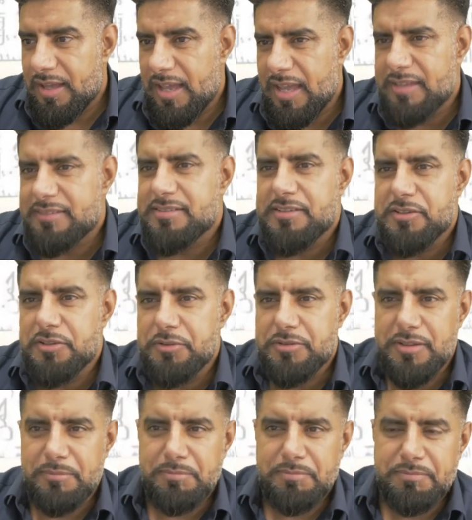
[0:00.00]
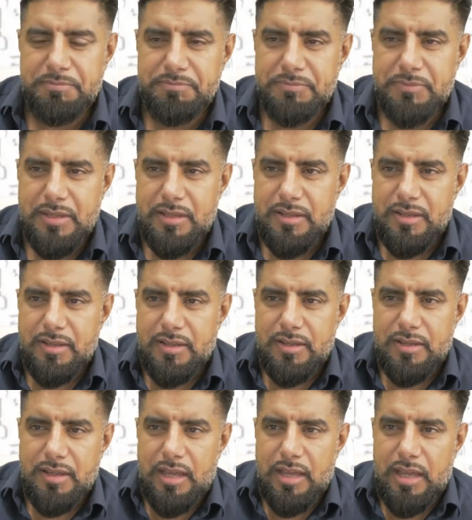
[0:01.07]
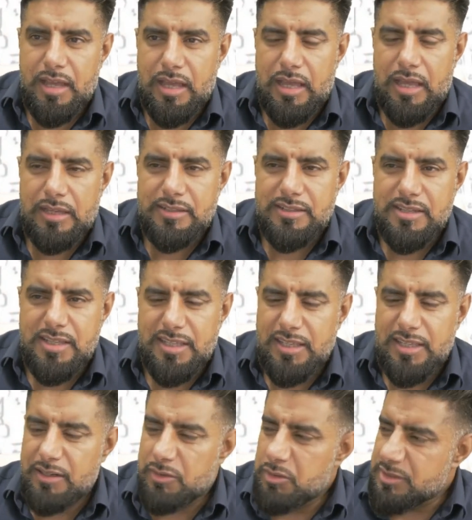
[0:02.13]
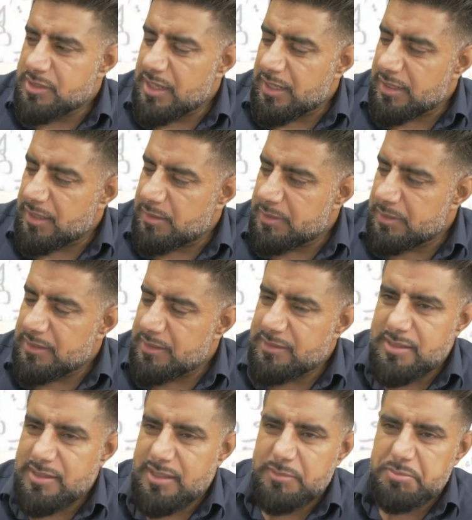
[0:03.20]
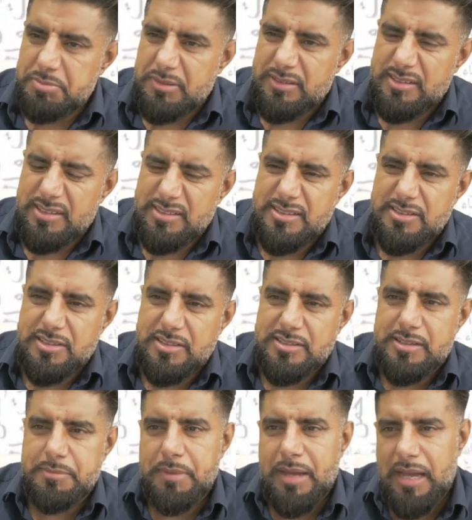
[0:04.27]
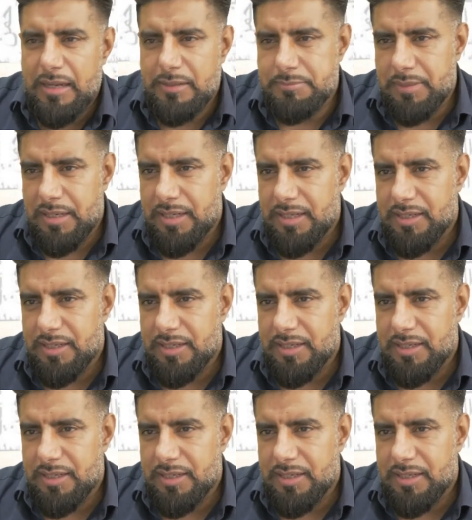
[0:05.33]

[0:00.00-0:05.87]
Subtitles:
execute him. And he looked at him and he said, well, this is just a madman.